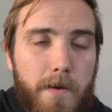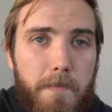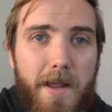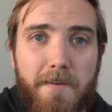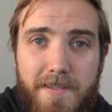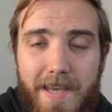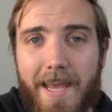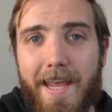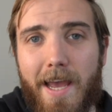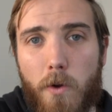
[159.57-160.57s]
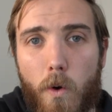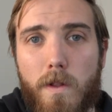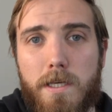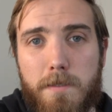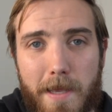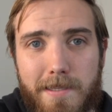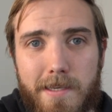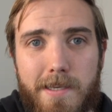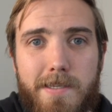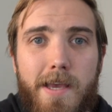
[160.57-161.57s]
But after taking out all
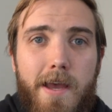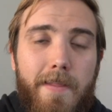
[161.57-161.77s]
expenses,